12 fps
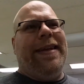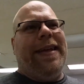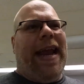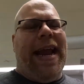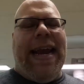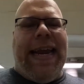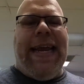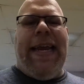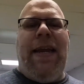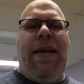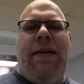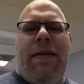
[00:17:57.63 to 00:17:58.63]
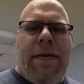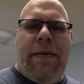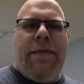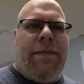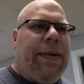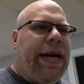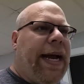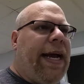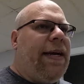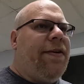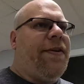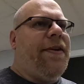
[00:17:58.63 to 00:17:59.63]
80
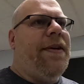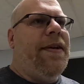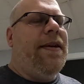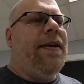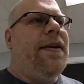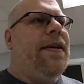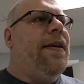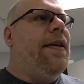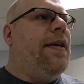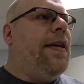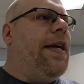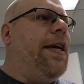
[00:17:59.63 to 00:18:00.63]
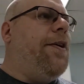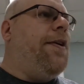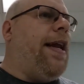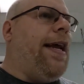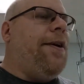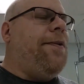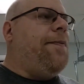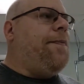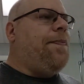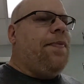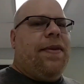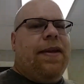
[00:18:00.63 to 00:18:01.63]
megahash, you know, like
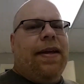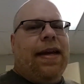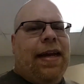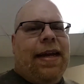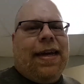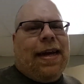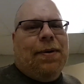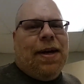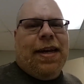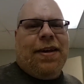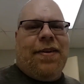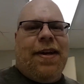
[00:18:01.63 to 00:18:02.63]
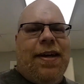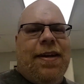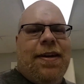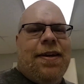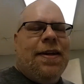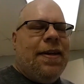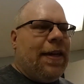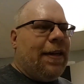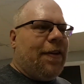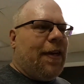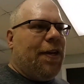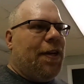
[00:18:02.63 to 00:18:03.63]
come on,
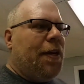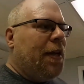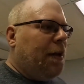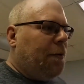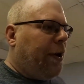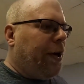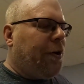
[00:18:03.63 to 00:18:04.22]
that's not good. Water